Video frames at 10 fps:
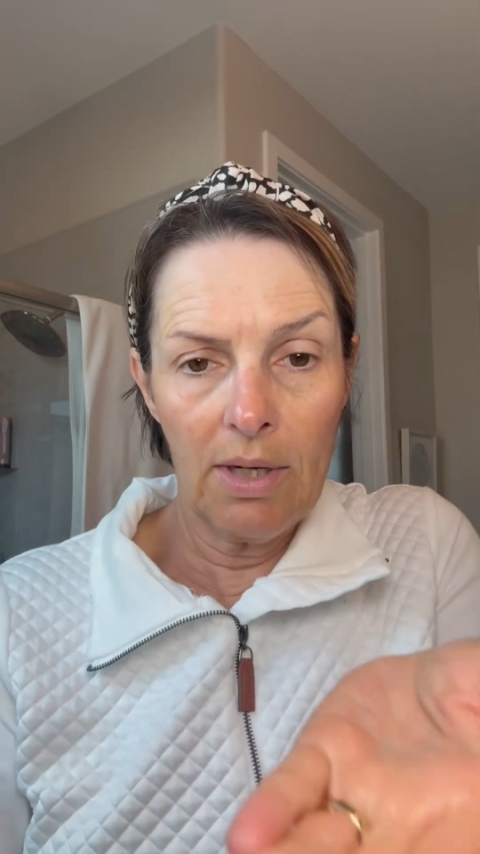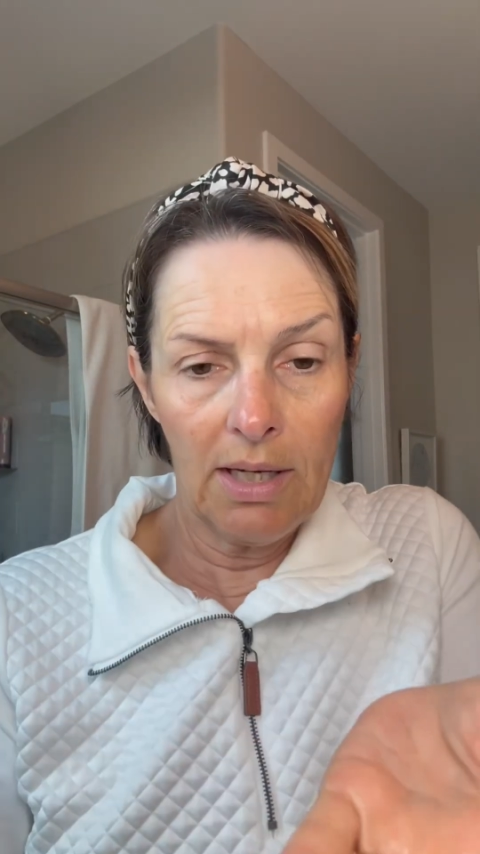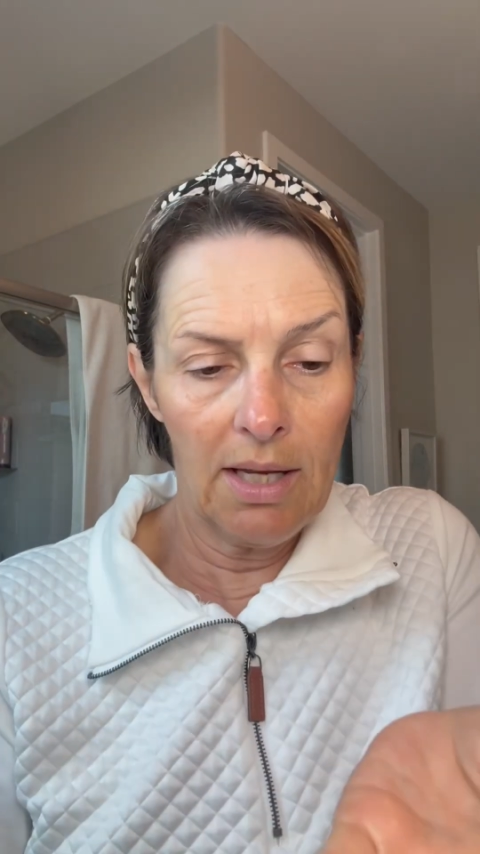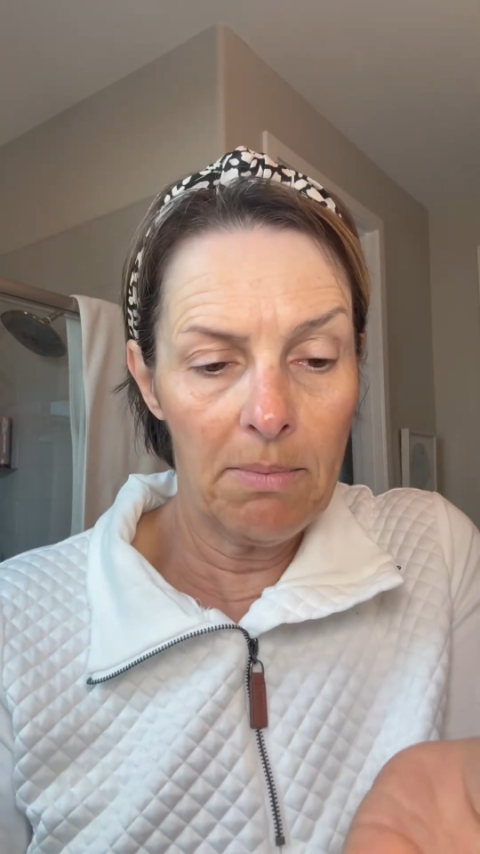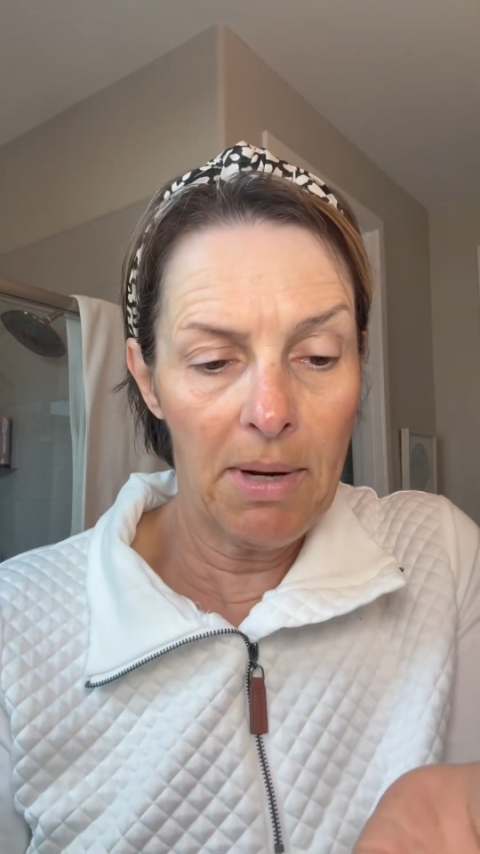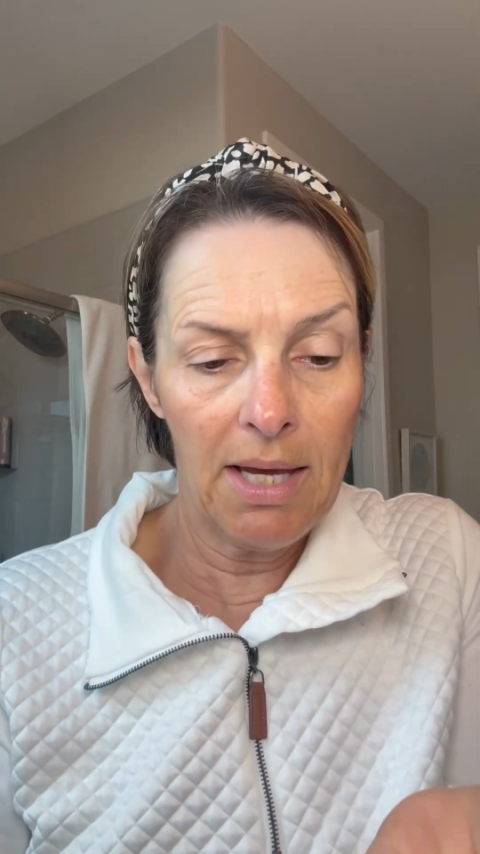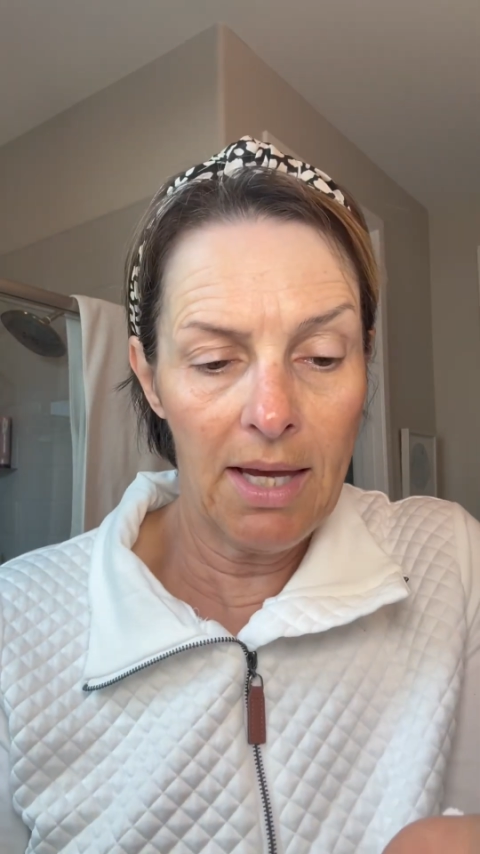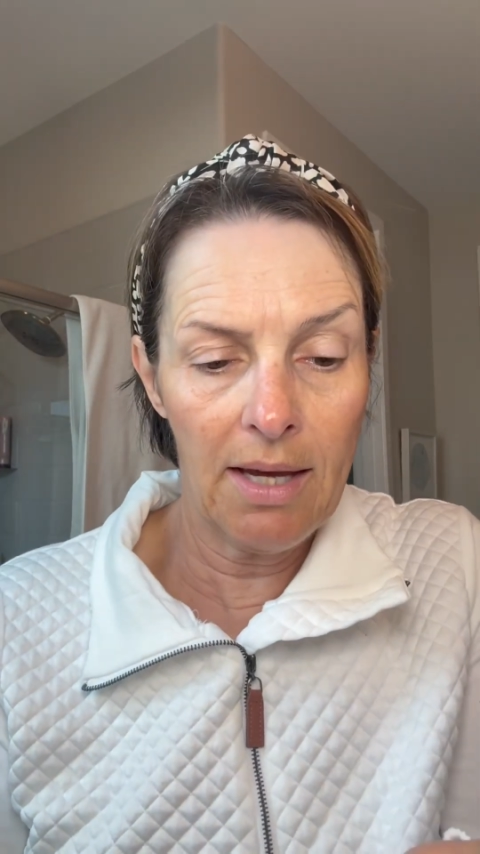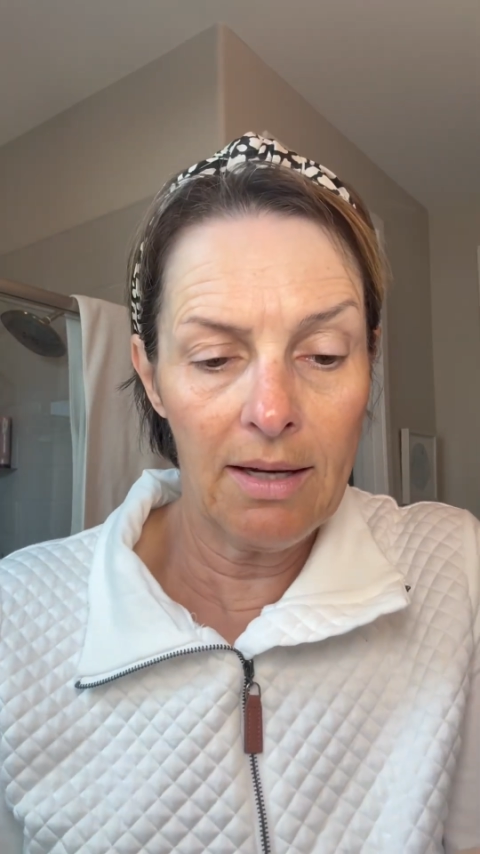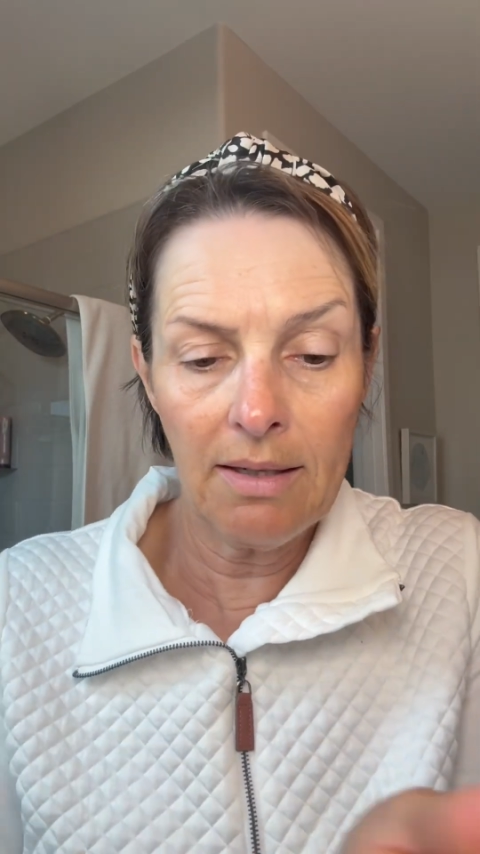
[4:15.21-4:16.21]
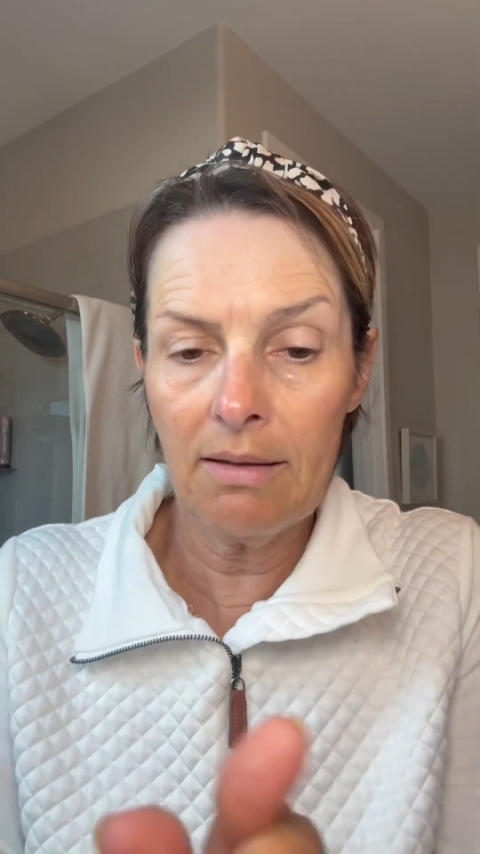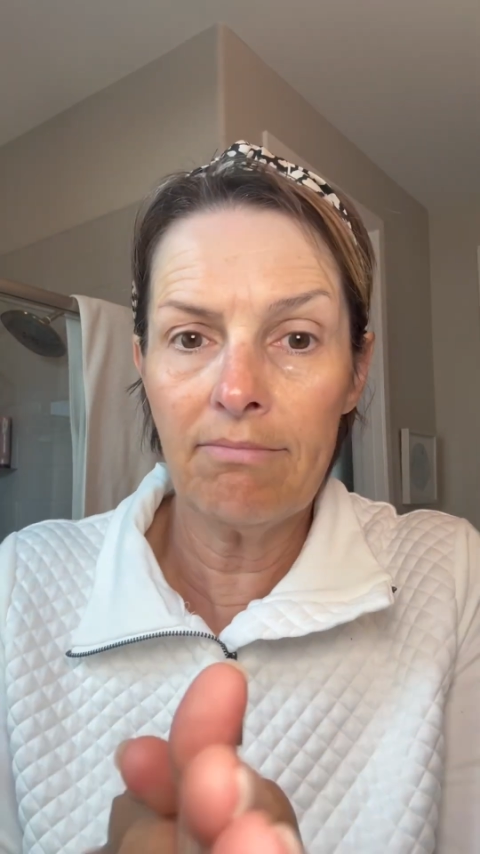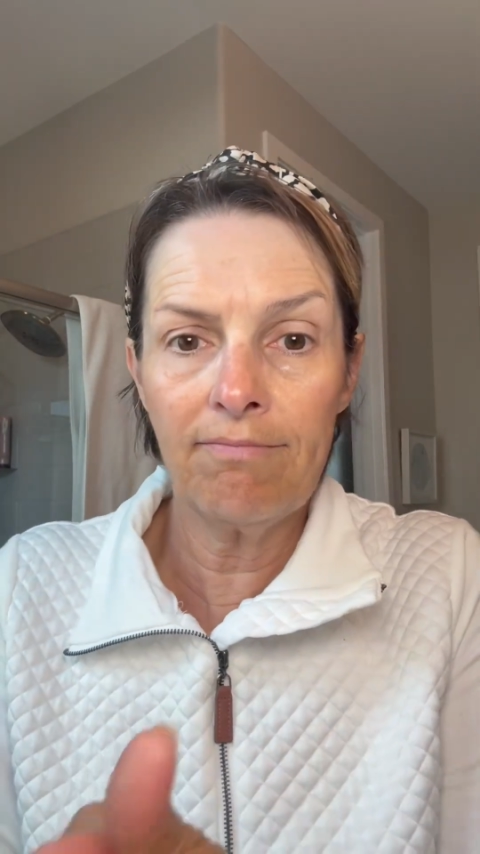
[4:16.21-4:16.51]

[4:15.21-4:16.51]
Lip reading: it in my hand.